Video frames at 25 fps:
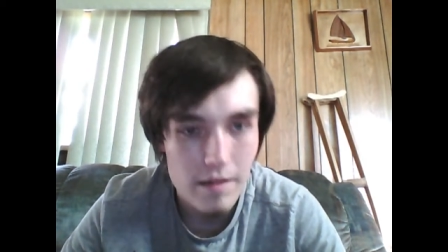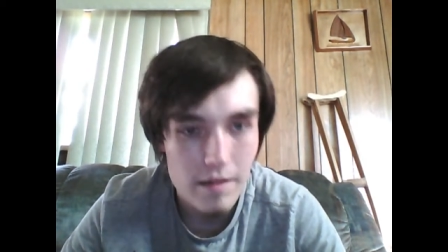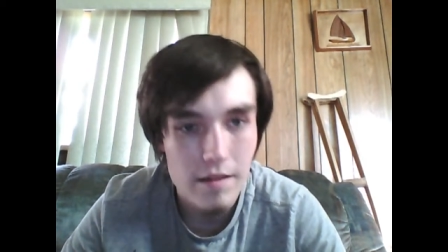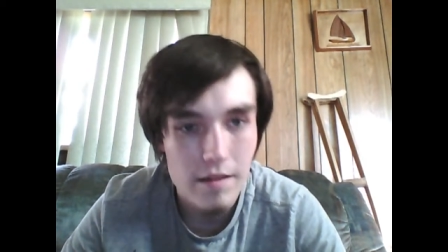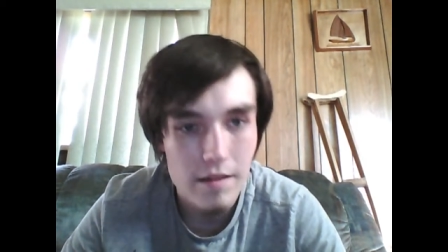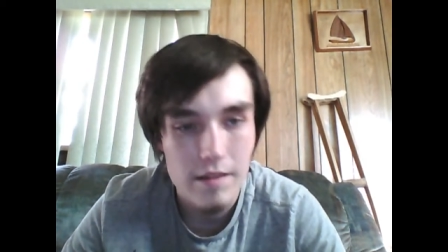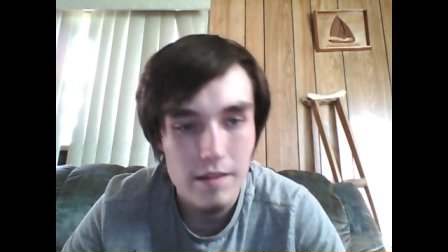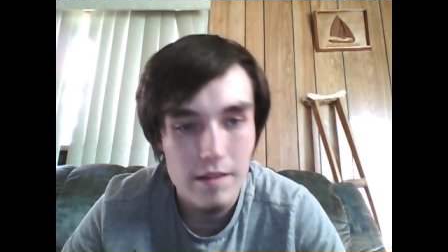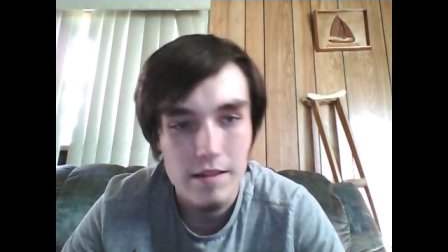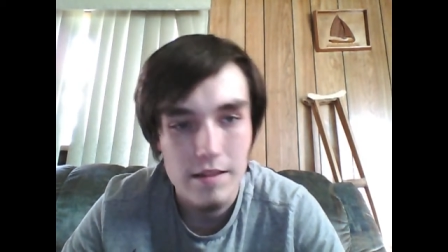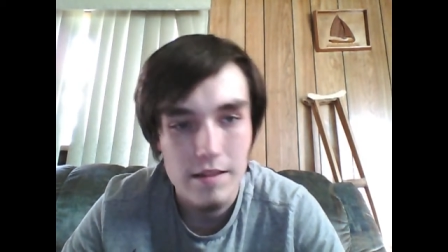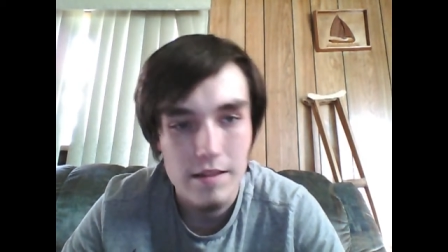
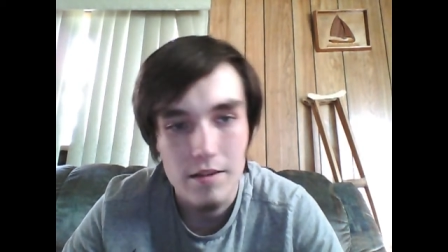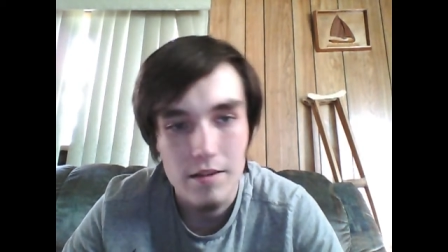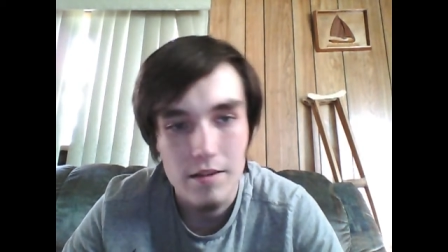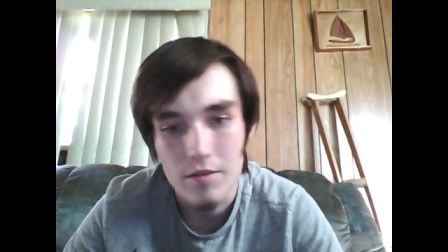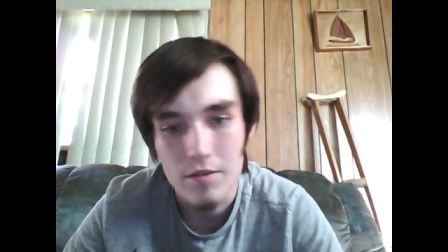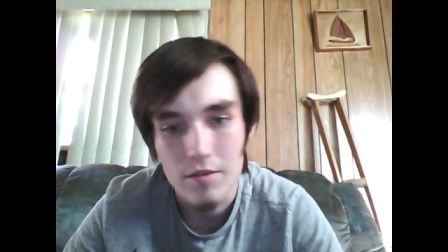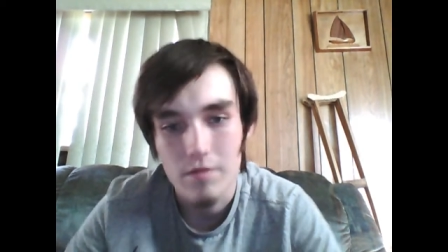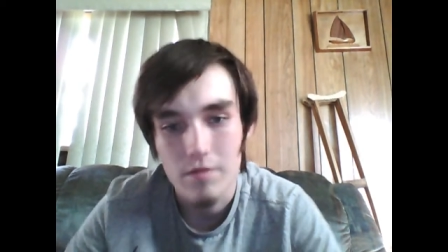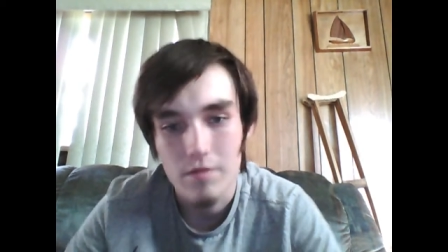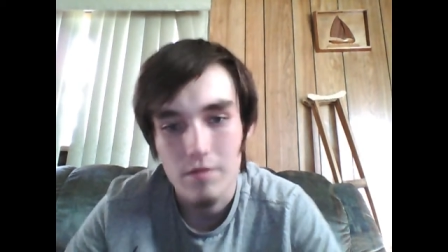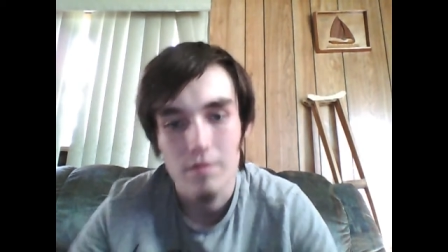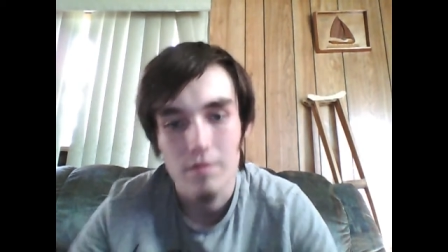
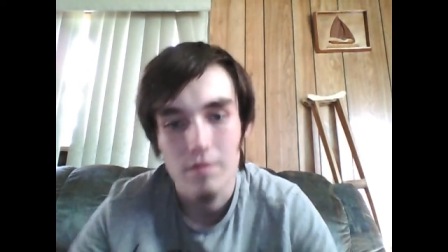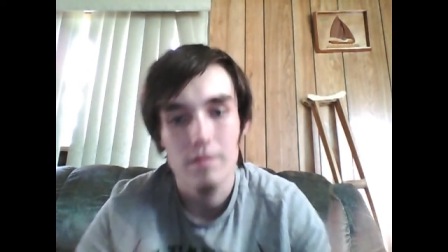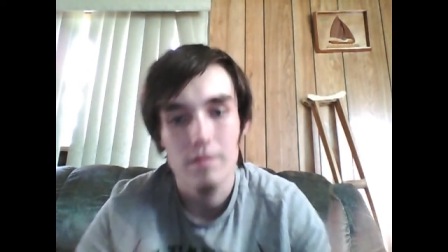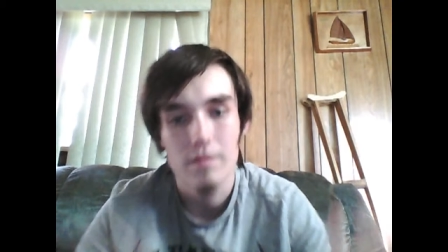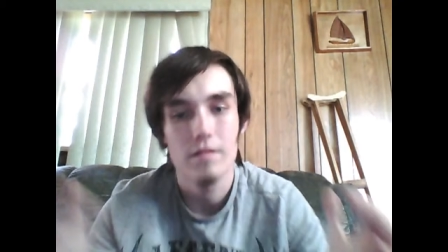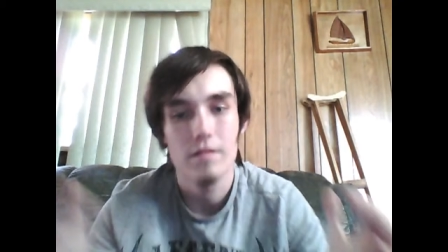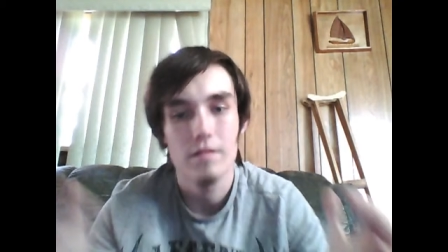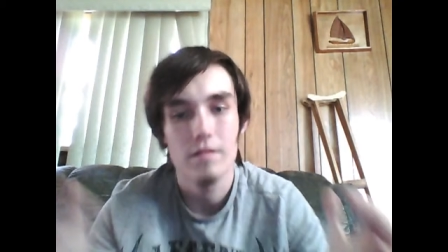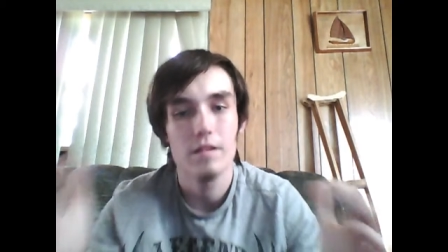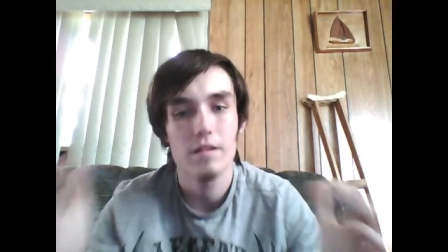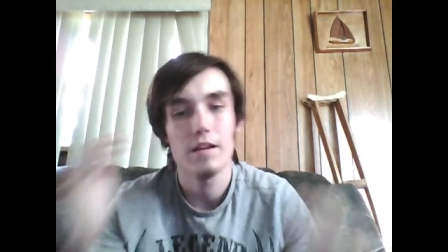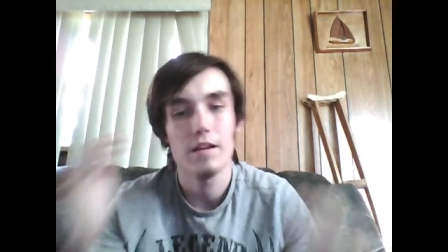until
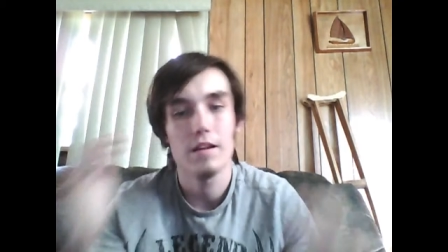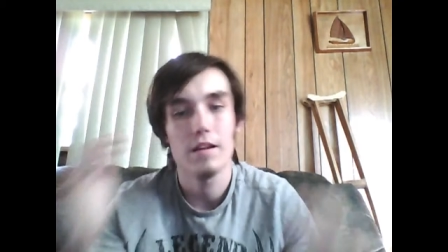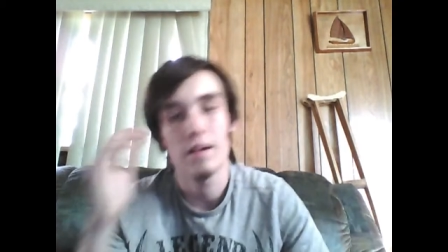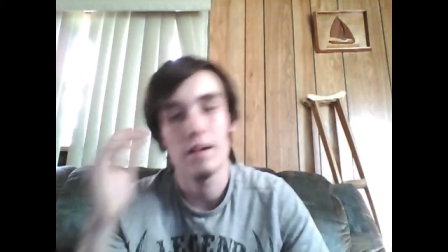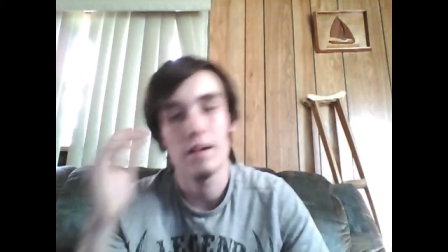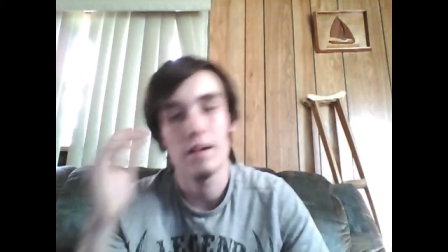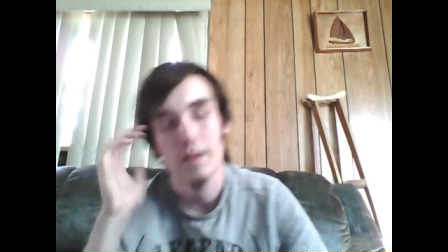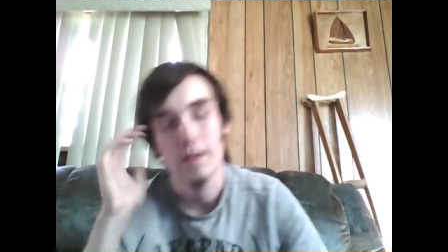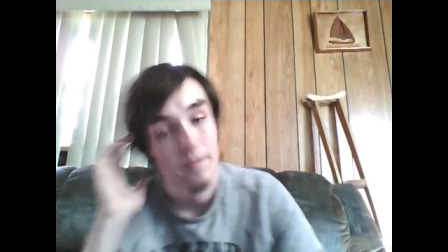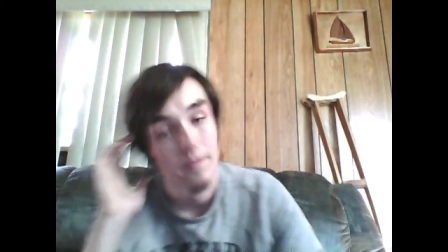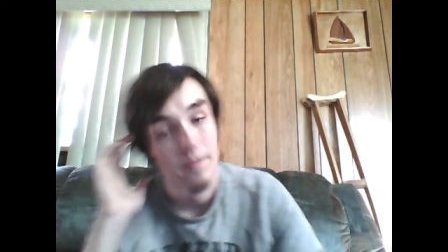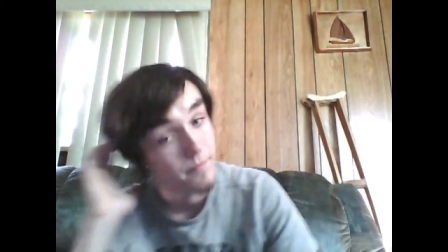
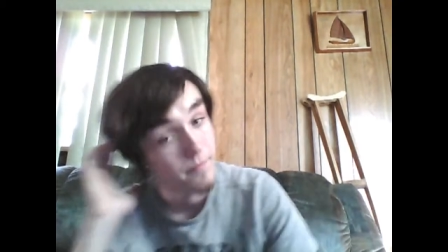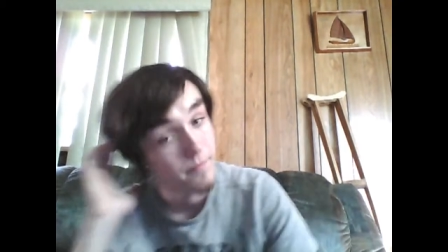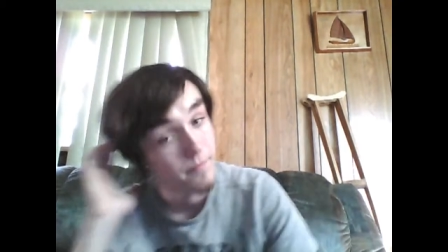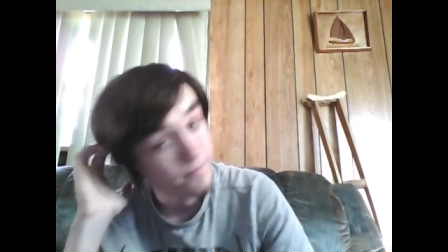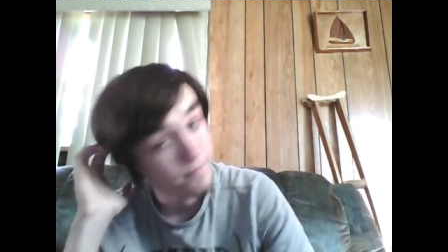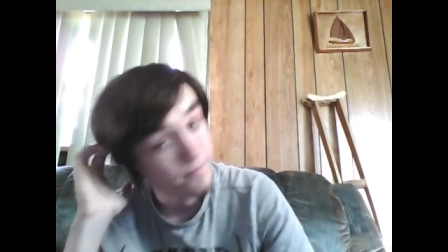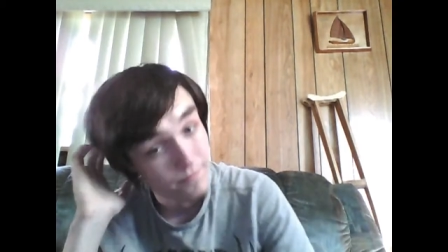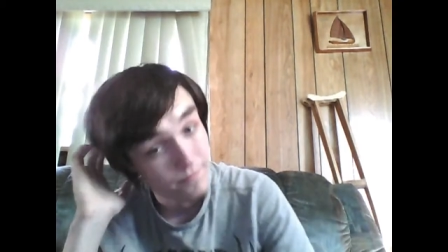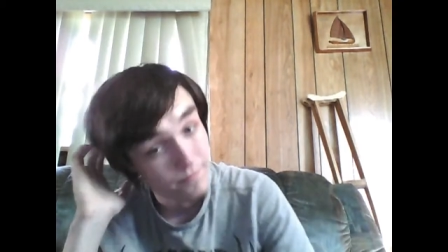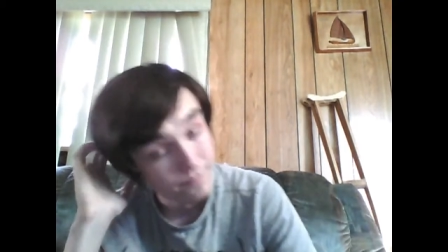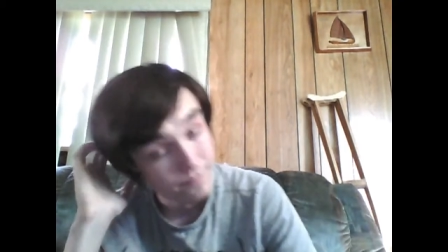I'm